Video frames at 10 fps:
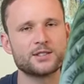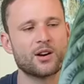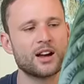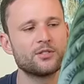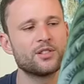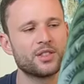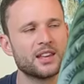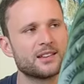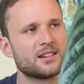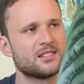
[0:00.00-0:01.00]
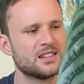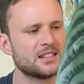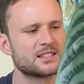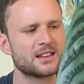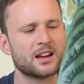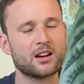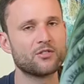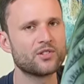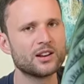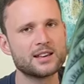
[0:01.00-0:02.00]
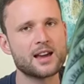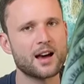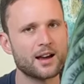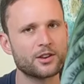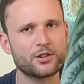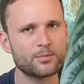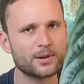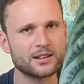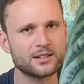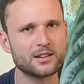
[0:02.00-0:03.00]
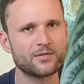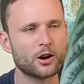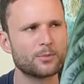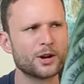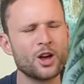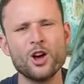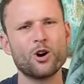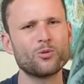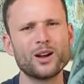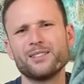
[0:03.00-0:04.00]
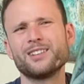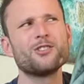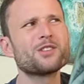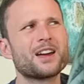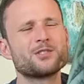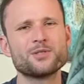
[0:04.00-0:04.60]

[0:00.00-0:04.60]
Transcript: So I don't think it needs like a really high humidity environment. I